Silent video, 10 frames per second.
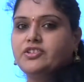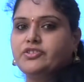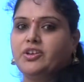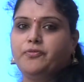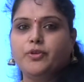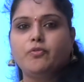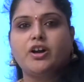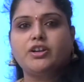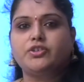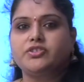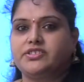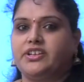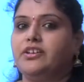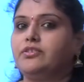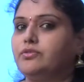So if you want to
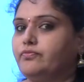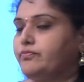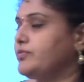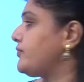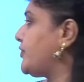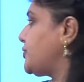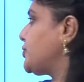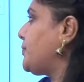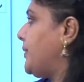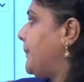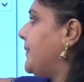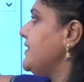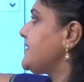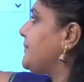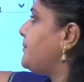send for 2 people,
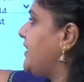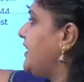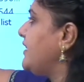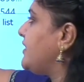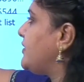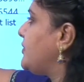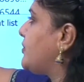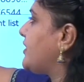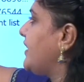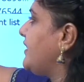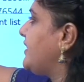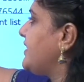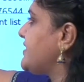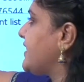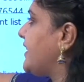simply you can
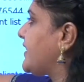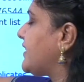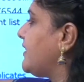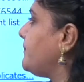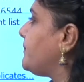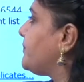deselect the